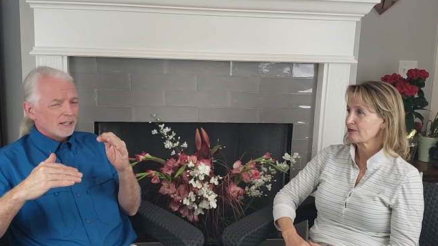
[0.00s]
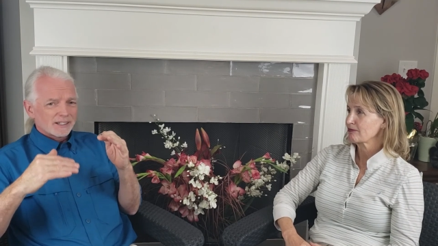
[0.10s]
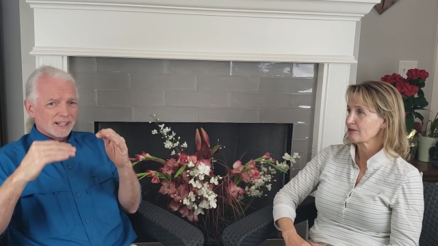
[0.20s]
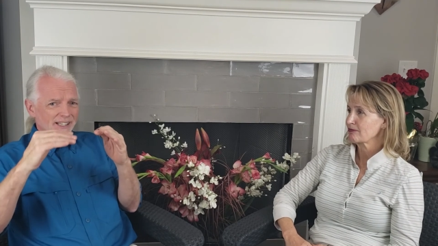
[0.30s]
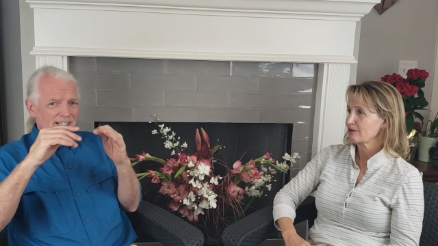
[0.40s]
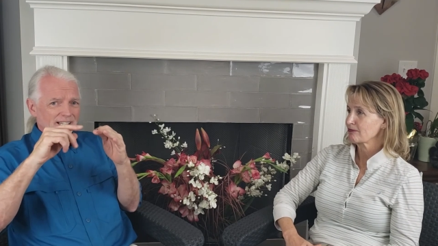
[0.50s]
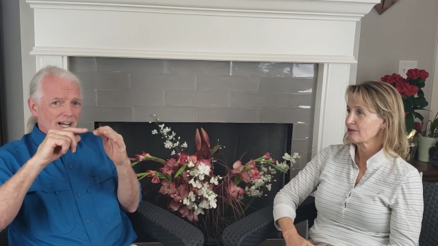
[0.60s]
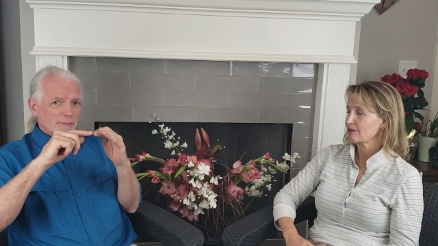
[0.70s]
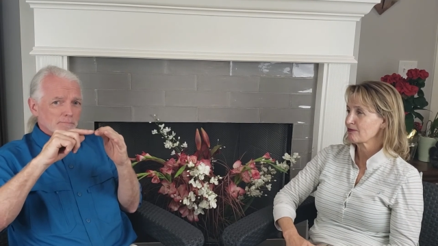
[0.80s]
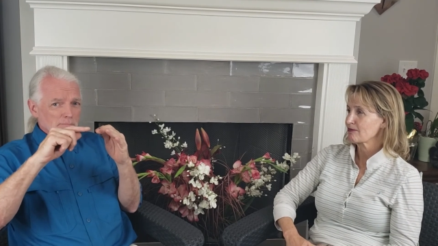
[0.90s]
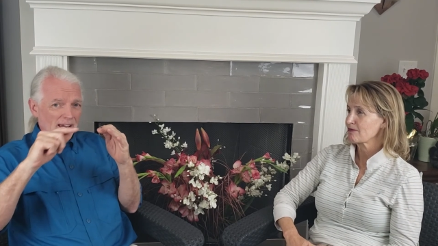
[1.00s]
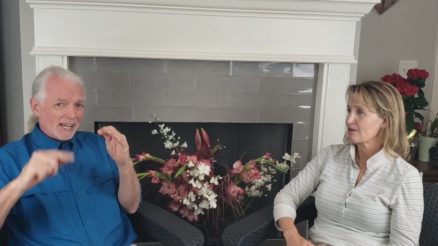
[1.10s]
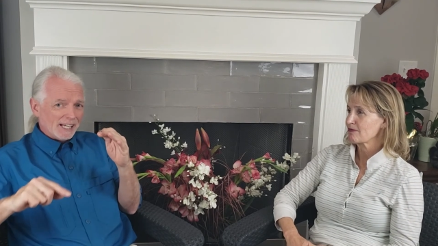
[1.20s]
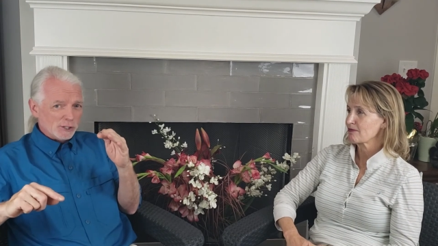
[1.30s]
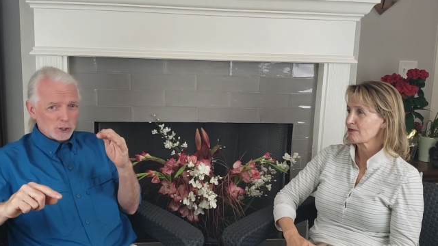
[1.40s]
Speaker 1: It's not that God
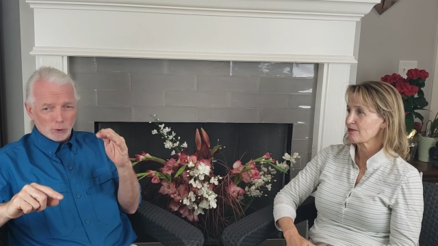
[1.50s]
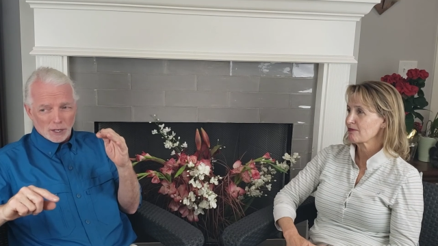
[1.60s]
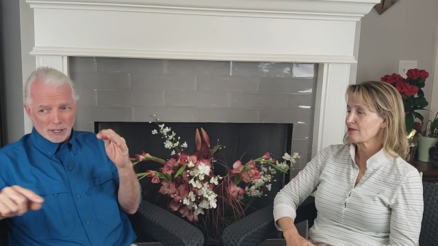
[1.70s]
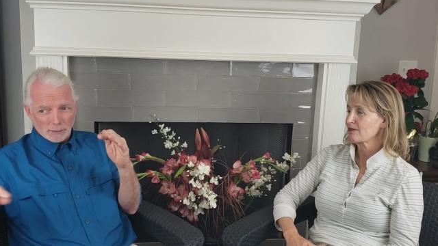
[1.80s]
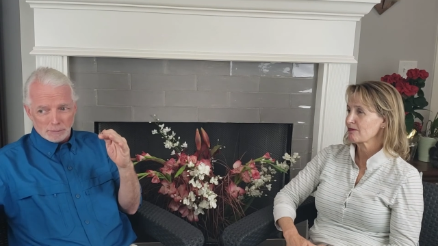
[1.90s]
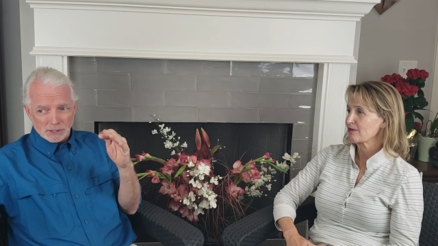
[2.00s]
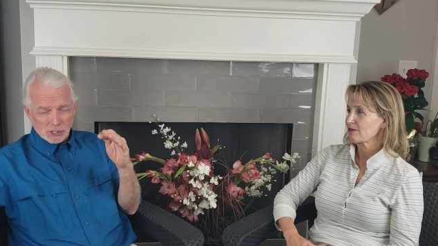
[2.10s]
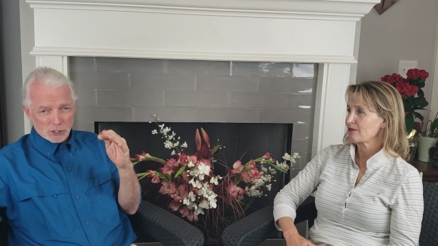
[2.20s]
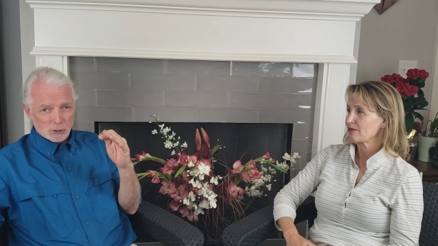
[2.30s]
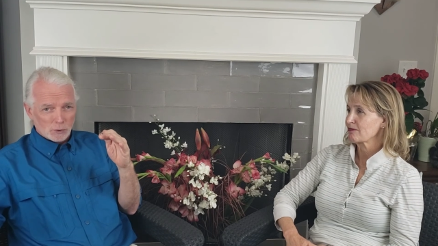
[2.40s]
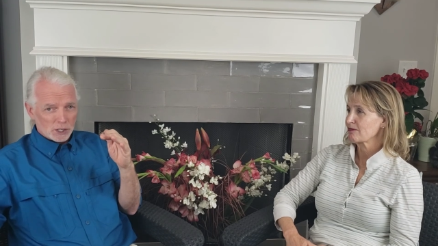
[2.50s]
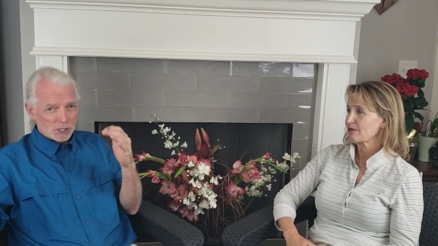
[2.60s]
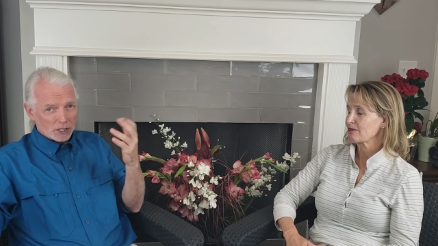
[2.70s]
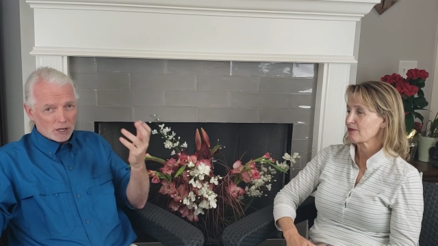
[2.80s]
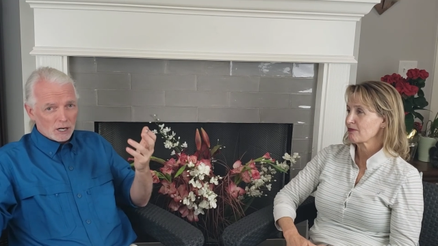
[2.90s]
made you end up in a
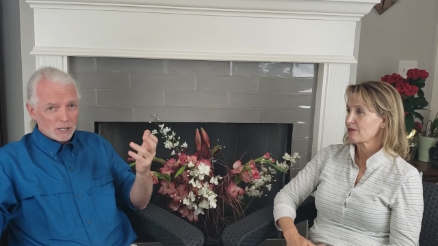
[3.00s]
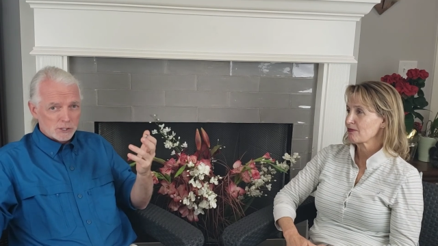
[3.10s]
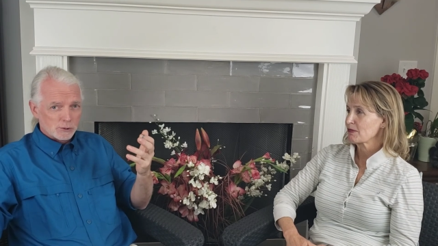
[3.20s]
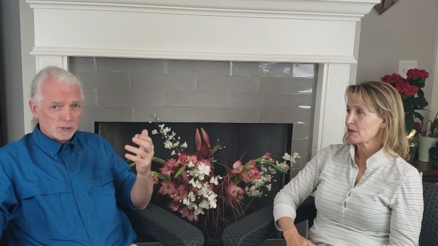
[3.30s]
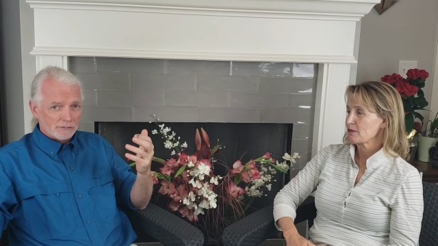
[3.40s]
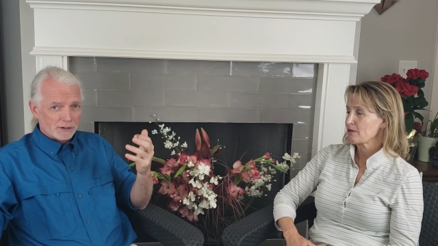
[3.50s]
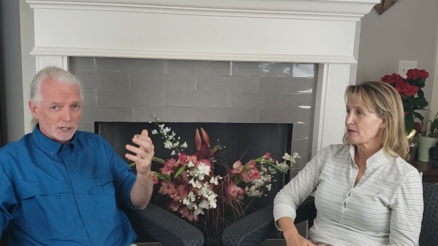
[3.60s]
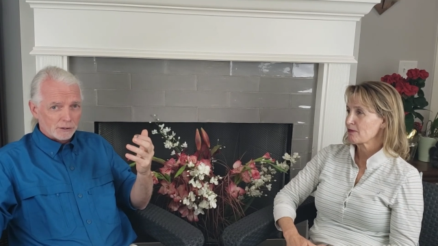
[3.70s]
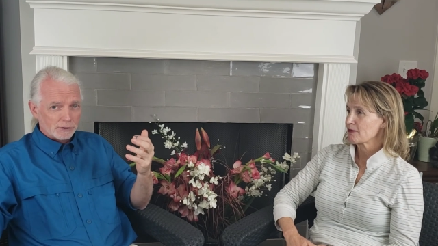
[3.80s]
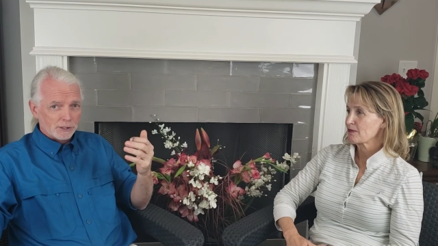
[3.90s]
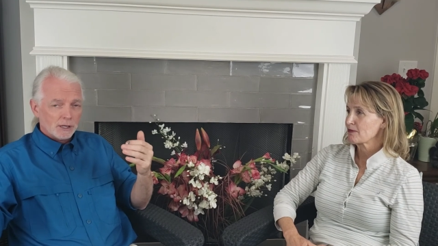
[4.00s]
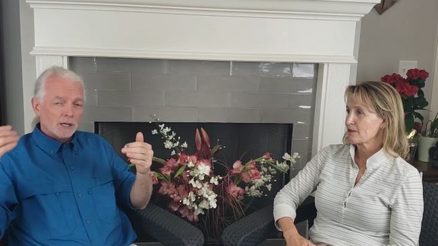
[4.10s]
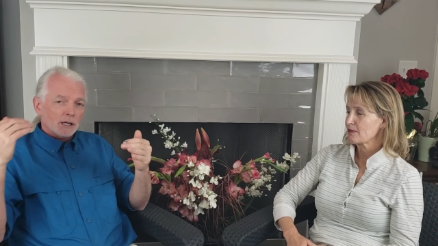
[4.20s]
situation that caused you difficulty.